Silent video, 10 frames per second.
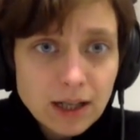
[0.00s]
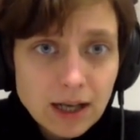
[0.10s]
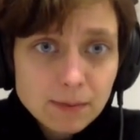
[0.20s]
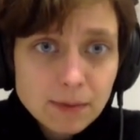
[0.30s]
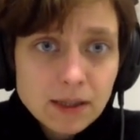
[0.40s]

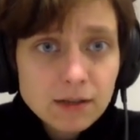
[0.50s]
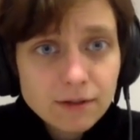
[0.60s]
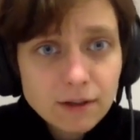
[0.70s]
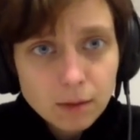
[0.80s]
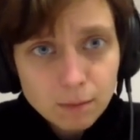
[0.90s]
aspects are
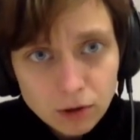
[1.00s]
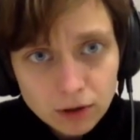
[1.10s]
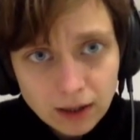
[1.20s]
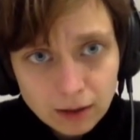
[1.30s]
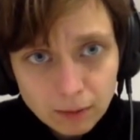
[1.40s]
very
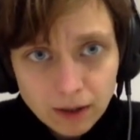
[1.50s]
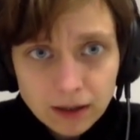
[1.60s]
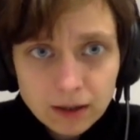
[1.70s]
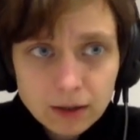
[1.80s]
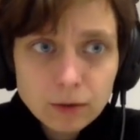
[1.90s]
important,
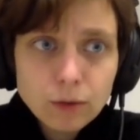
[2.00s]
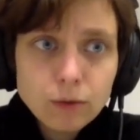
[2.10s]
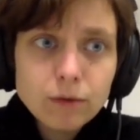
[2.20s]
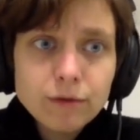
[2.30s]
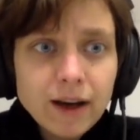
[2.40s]
but
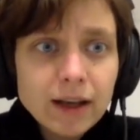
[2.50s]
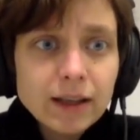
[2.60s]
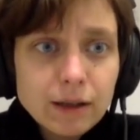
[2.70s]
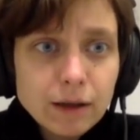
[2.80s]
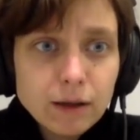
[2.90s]

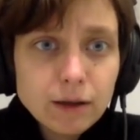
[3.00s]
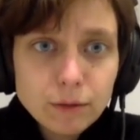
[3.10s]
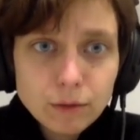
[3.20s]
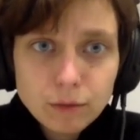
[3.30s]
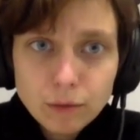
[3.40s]
finally,
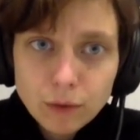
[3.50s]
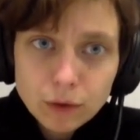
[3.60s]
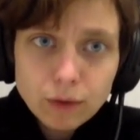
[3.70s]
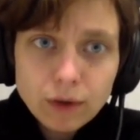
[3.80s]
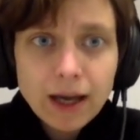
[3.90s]
what
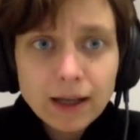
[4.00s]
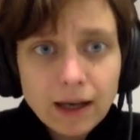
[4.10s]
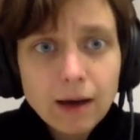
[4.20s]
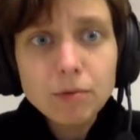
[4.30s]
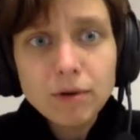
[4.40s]
we end
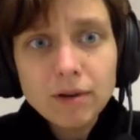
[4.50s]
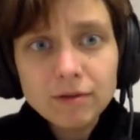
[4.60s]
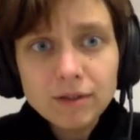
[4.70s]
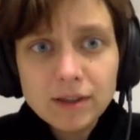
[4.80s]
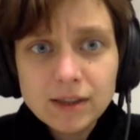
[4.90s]
up
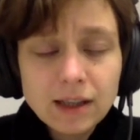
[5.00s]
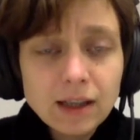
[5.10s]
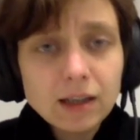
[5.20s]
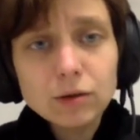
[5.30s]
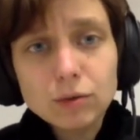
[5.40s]
with is the
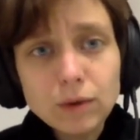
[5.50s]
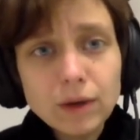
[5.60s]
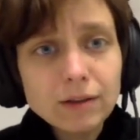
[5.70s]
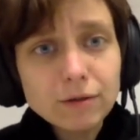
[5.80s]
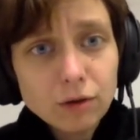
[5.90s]
need to
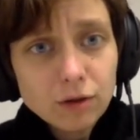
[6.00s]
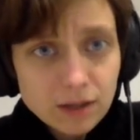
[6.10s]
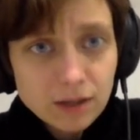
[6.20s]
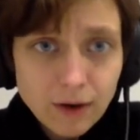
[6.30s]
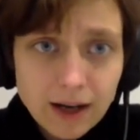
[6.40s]
enforce
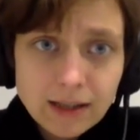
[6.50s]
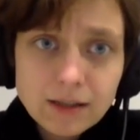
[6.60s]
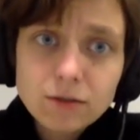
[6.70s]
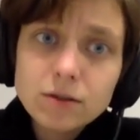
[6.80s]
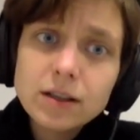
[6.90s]
the rights
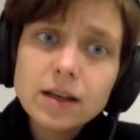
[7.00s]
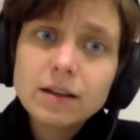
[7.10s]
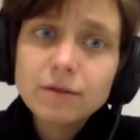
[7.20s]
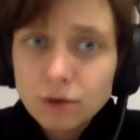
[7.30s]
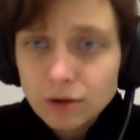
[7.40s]
or
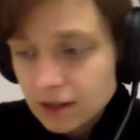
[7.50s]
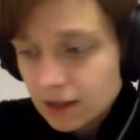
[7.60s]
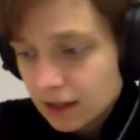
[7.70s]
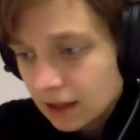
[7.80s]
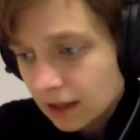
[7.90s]
enforce
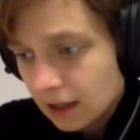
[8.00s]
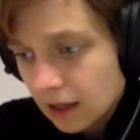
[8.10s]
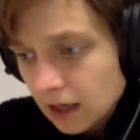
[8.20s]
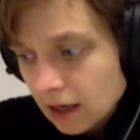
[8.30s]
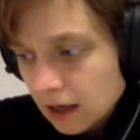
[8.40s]
the
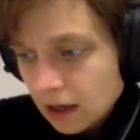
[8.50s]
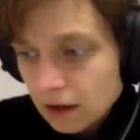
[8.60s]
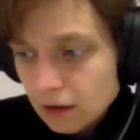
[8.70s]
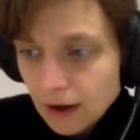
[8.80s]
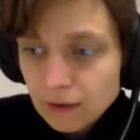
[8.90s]

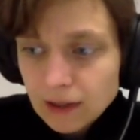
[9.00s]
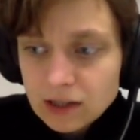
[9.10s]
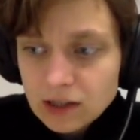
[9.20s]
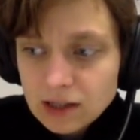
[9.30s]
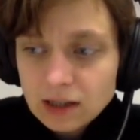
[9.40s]

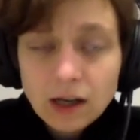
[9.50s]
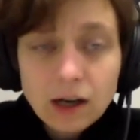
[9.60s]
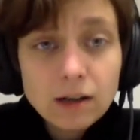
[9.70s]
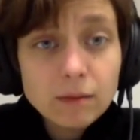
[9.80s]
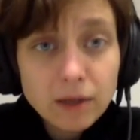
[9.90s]
regulations that
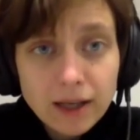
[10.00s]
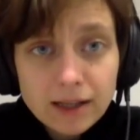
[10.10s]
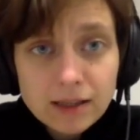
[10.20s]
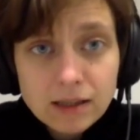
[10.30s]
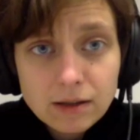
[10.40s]
are in
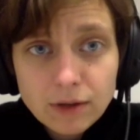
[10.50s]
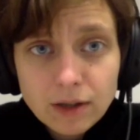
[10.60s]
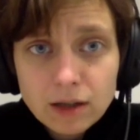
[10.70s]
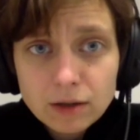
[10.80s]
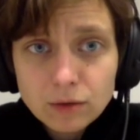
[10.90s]
place in
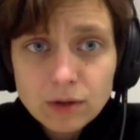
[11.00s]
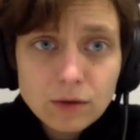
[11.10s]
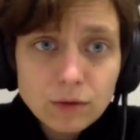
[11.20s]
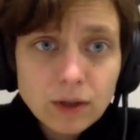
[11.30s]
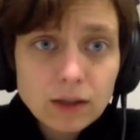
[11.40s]
regard to these
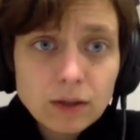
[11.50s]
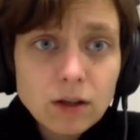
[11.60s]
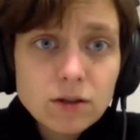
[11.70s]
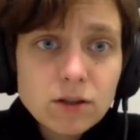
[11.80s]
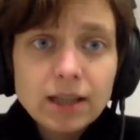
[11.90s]
new
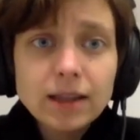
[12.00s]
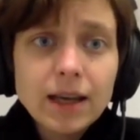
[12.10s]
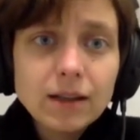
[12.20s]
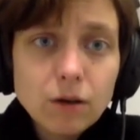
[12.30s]
technologies, and then